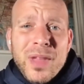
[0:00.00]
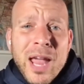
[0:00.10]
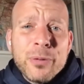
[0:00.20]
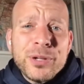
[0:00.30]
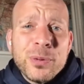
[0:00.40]

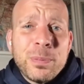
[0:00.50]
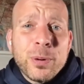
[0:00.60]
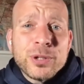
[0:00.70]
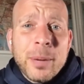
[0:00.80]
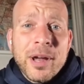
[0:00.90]
I really do a
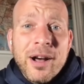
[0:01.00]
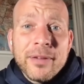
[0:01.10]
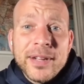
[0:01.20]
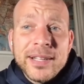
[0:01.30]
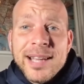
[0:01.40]
poor job on
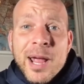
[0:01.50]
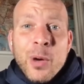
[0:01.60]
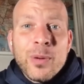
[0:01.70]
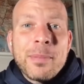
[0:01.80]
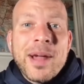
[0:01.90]
offense
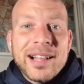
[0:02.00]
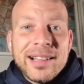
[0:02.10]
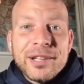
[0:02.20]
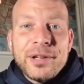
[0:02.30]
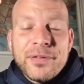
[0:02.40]
when I'm not
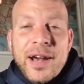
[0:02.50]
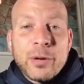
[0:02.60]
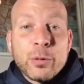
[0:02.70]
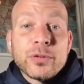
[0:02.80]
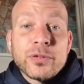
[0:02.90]
clearly
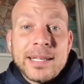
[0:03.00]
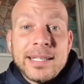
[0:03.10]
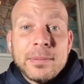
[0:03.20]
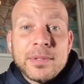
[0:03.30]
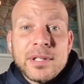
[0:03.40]
defining roles for my
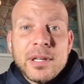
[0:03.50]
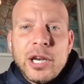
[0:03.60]
teams.